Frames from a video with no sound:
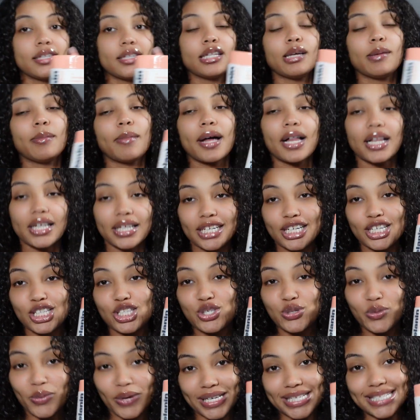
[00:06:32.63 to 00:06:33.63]
The Melanin
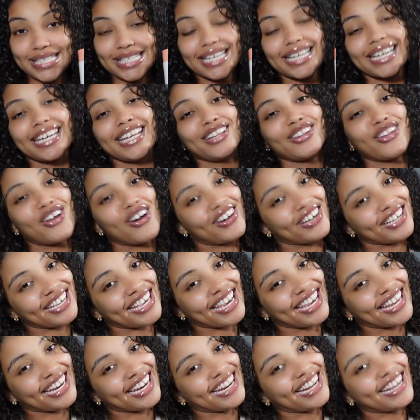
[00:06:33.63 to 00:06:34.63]
Twist and
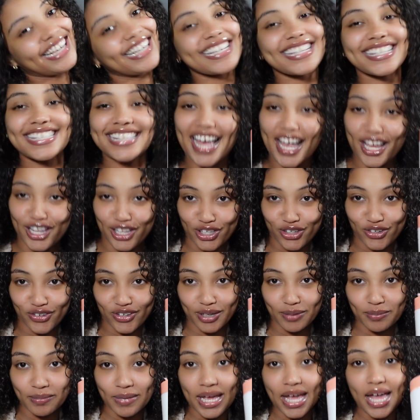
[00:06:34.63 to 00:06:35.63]
Elongating Styling
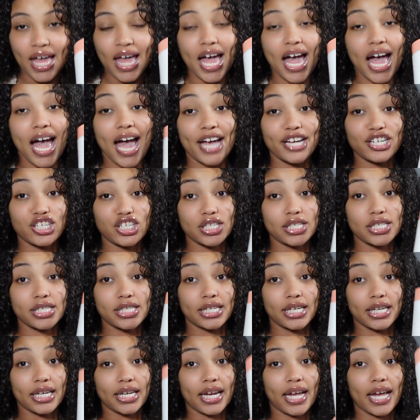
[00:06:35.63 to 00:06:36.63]
Cream. I just
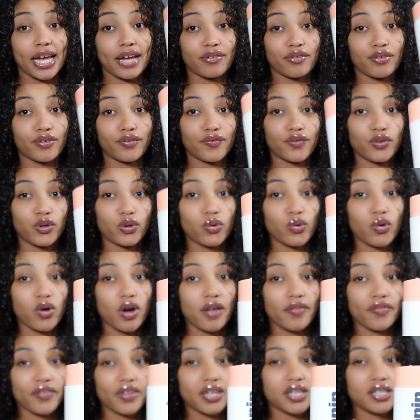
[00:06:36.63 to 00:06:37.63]
did a review
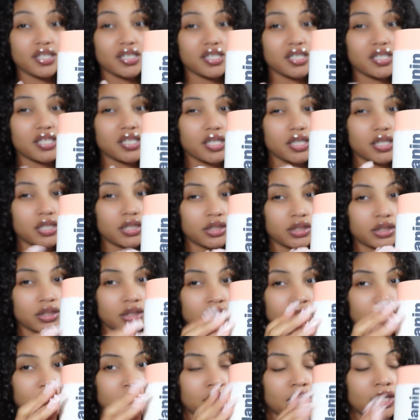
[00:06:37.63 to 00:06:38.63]
on this
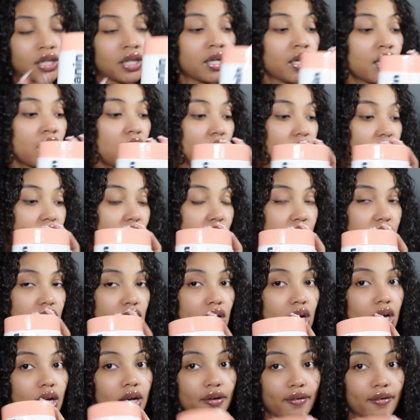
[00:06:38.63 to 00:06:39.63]
on TikTok.